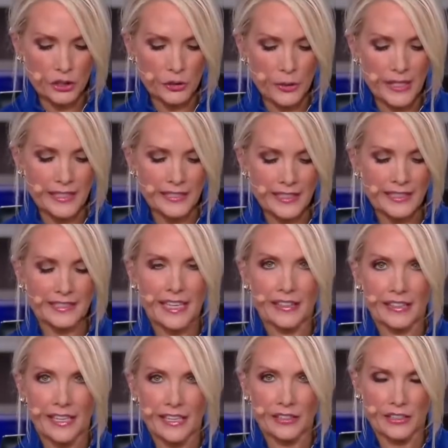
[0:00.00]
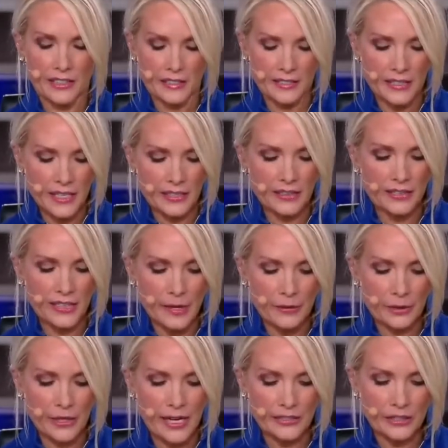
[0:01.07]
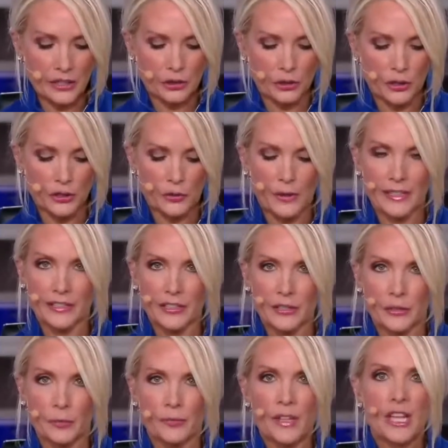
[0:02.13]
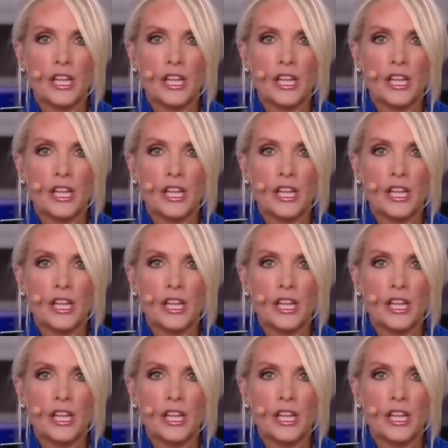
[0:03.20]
26 delegations, the Democrats control 22.